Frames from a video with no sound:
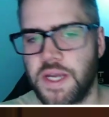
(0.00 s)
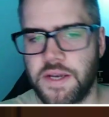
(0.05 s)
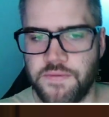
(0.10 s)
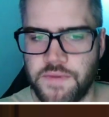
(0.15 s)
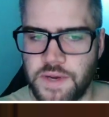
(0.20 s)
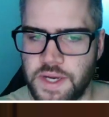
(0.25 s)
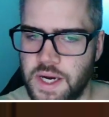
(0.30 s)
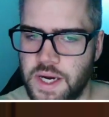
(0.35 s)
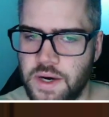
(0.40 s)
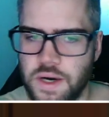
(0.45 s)

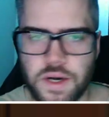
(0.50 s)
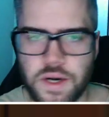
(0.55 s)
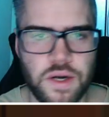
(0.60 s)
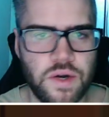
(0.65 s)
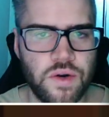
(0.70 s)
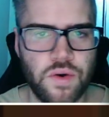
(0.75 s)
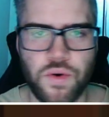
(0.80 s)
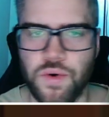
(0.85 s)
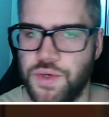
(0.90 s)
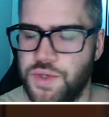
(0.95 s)
Vieira
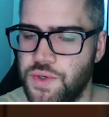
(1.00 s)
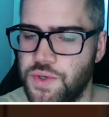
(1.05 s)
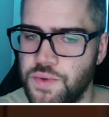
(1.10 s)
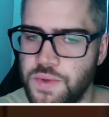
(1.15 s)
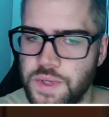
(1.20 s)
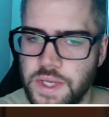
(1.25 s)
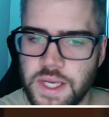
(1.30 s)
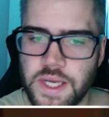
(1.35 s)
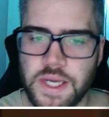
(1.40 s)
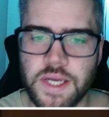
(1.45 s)
or
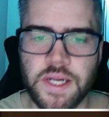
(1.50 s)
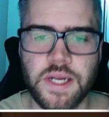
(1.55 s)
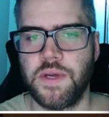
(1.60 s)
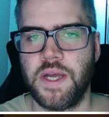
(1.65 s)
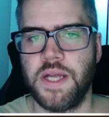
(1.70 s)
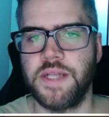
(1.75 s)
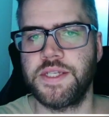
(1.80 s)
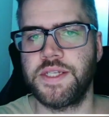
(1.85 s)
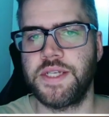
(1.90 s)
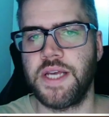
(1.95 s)
Julian,
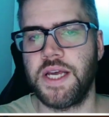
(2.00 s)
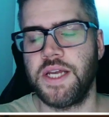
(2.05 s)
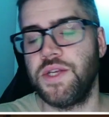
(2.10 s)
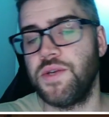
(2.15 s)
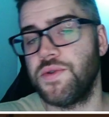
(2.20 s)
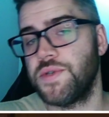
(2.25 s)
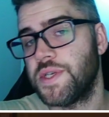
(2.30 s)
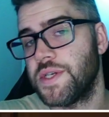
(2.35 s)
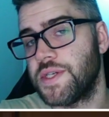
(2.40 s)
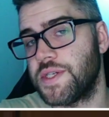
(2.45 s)
instead
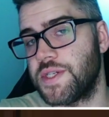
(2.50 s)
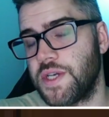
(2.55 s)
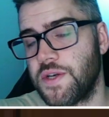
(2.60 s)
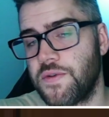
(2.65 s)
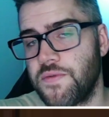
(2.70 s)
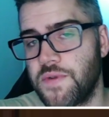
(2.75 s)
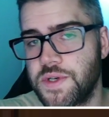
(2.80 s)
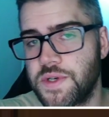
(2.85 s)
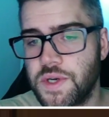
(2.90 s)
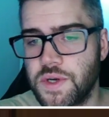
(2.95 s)
use the
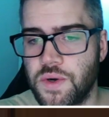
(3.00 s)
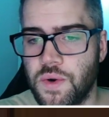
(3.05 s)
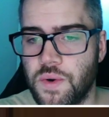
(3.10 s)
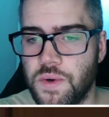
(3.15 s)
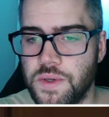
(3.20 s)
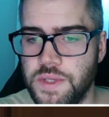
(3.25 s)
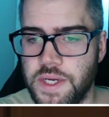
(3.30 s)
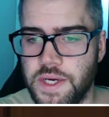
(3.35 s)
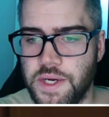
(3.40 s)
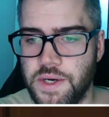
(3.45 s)
silver to
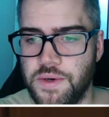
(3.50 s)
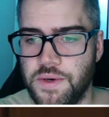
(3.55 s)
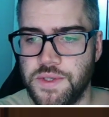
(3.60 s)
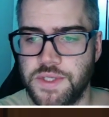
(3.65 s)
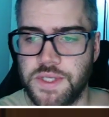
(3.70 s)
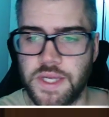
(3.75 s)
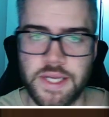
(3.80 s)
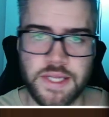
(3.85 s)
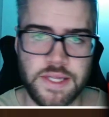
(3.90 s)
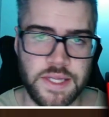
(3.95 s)
gold heroes
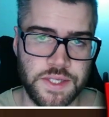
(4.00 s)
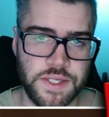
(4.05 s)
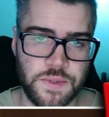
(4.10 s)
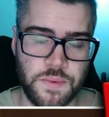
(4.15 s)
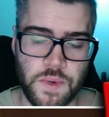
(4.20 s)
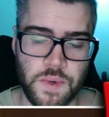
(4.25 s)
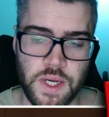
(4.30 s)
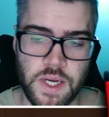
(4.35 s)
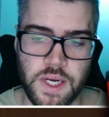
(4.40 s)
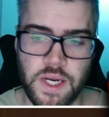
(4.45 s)
like this
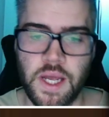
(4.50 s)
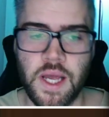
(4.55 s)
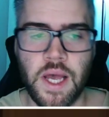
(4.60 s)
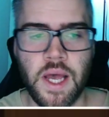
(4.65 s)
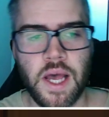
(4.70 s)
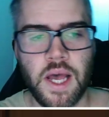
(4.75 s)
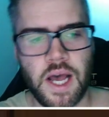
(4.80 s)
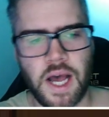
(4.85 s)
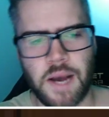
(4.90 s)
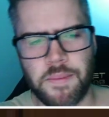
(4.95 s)
one.
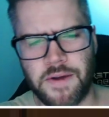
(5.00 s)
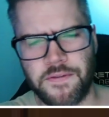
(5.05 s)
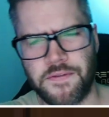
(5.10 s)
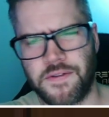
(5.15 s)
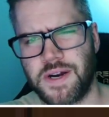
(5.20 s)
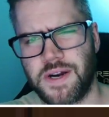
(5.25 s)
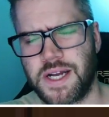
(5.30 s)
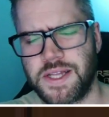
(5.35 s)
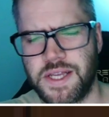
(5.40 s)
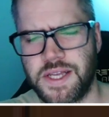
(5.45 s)
I
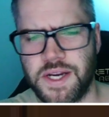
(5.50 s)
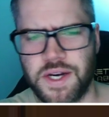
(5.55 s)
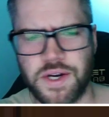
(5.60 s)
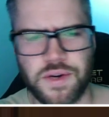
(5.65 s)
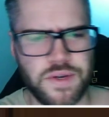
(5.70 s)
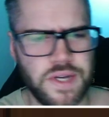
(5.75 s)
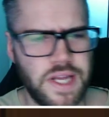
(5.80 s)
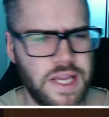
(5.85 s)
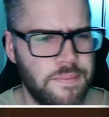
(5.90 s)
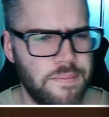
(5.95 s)
forgot the hero
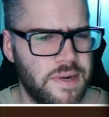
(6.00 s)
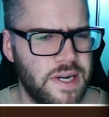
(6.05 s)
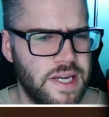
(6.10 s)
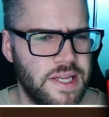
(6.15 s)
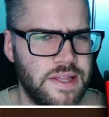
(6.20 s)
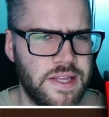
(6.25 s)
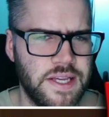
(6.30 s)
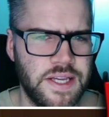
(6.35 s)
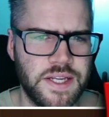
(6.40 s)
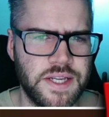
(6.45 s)
name, but I
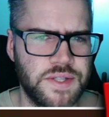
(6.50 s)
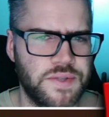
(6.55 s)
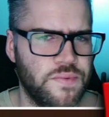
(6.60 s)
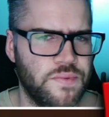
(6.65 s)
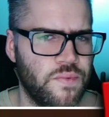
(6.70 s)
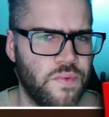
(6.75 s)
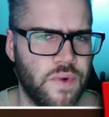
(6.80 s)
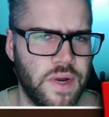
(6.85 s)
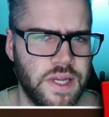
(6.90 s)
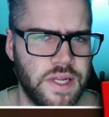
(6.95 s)
think it's
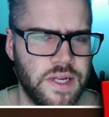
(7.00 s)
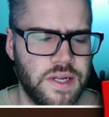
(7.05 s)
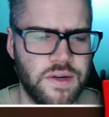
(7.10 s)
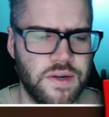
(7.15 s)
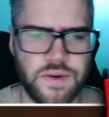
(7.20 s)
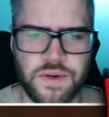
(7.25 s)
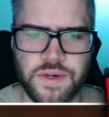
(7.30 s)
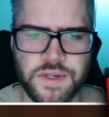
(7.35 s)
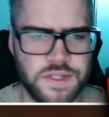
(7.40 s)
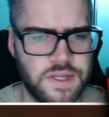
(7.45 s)
Rin
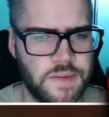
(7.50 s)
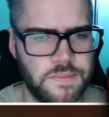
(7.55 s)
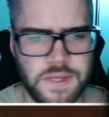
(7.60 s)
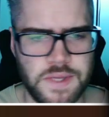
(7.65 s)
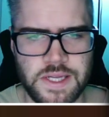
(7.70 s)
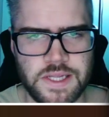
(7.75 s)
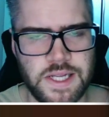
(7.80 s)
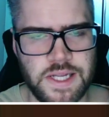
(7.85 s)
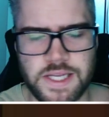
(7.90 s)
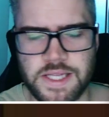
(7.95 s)
or
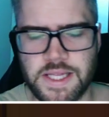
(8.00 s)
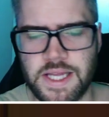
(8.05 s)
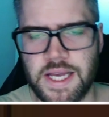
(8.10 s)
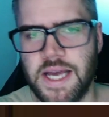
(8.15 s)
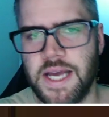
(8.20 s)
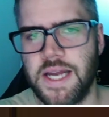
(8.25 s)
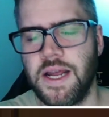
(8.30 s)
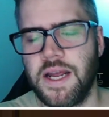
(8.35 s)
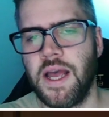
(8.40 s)
something like that.